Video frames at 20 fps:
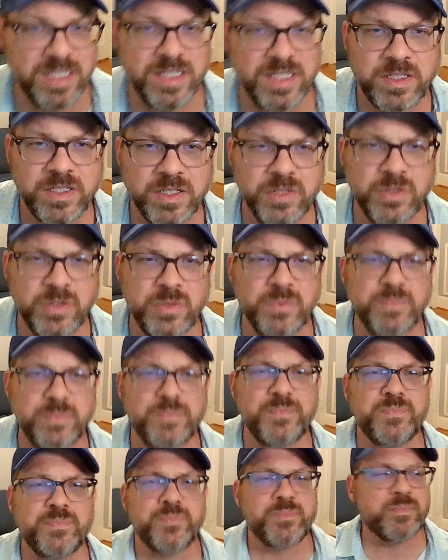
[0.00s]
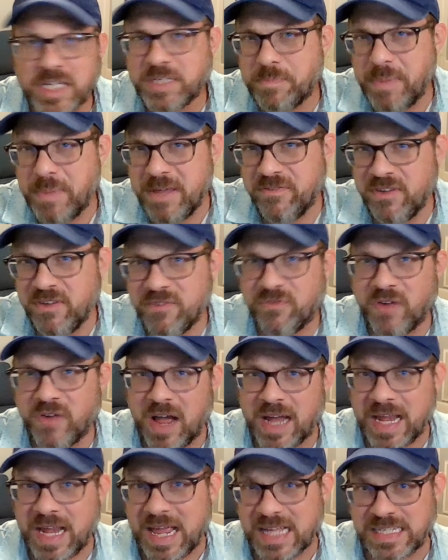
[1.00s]
So, is Beefy
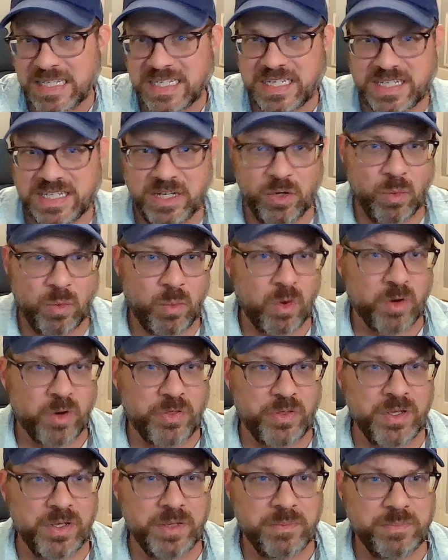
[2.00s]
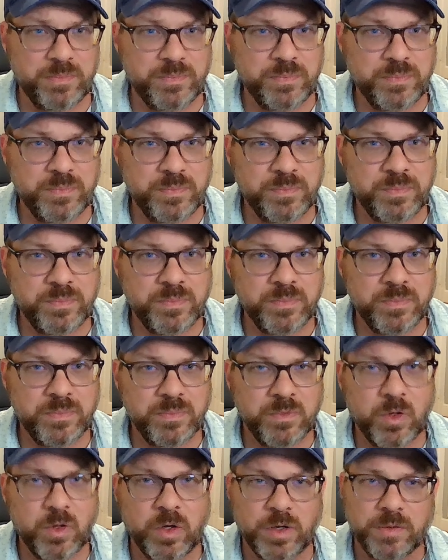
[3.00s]
Finance still worth it?
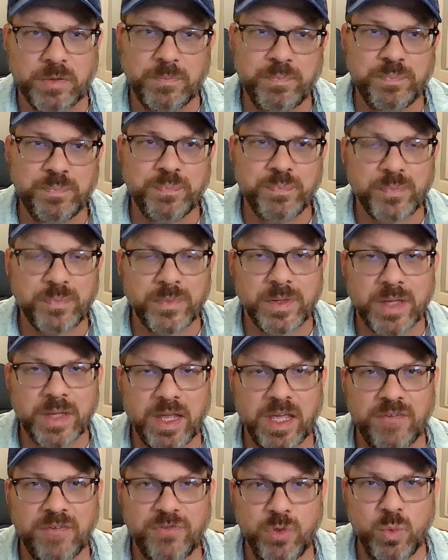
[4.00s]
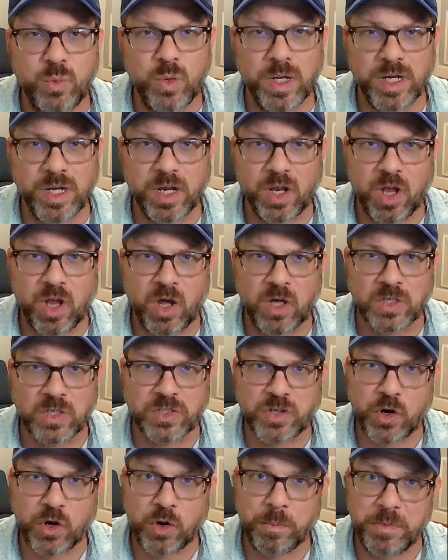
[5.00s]
Look, if you want
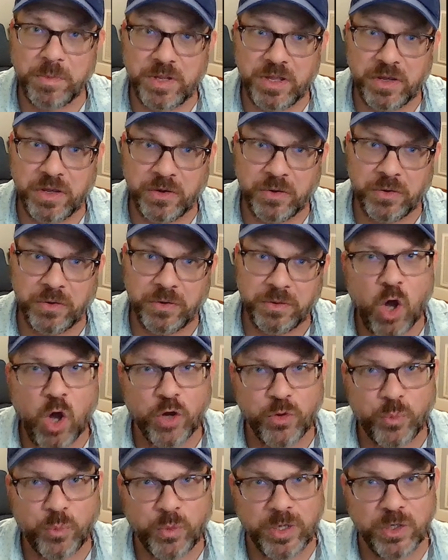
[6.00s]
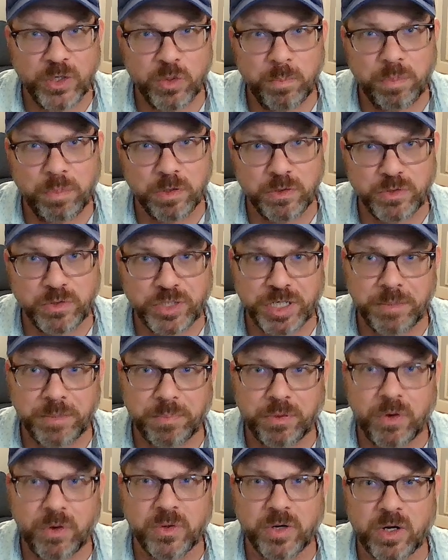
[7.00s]
long-term yield on real blue chip
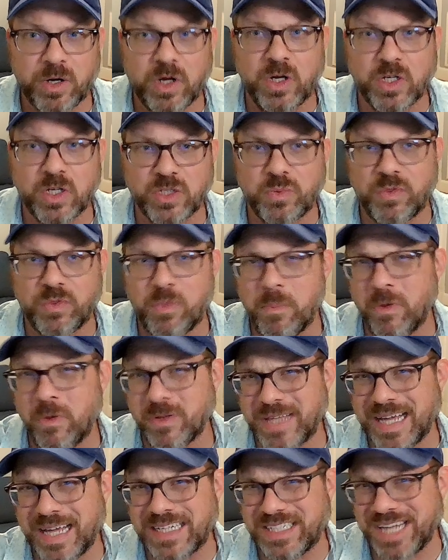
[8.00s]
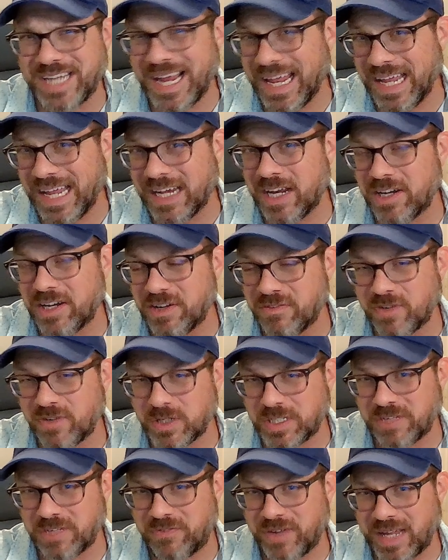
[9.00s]
protocols with multi-chain
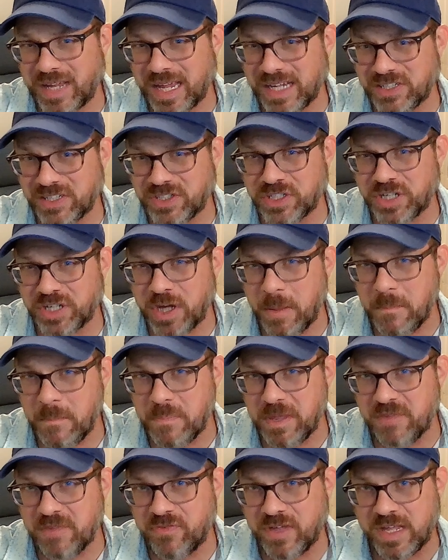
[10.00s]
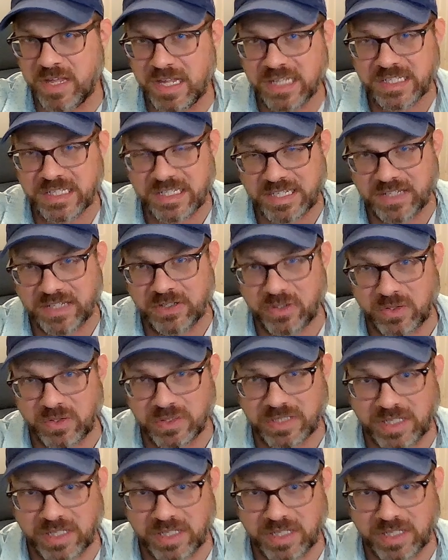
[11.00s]
diversification, Beefy still